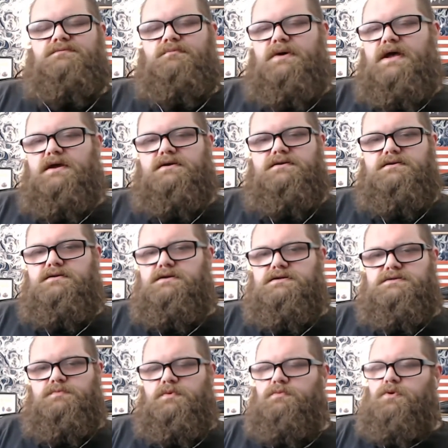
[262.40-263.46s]
impact
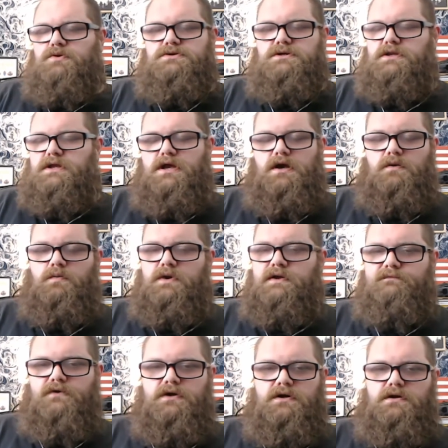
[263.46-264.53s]
disproportionately on
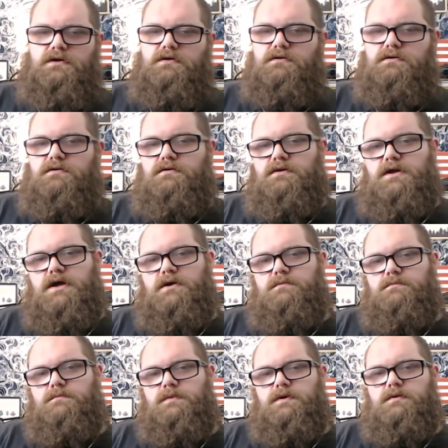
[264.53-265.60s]
whatever
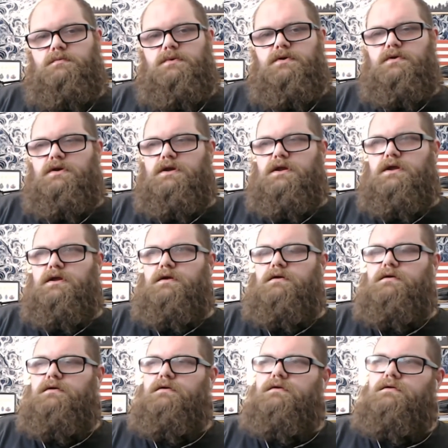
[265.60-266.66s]
community
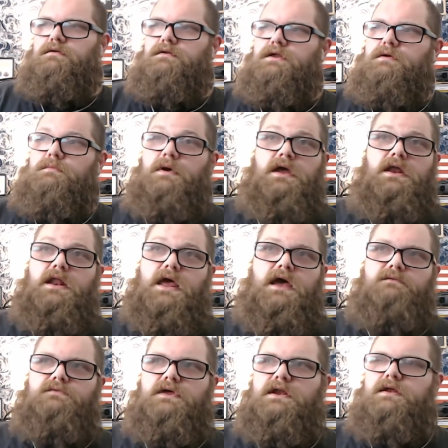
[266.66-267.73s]
it might
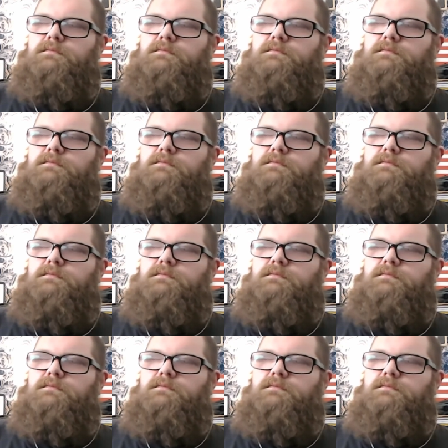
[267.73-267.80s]
have that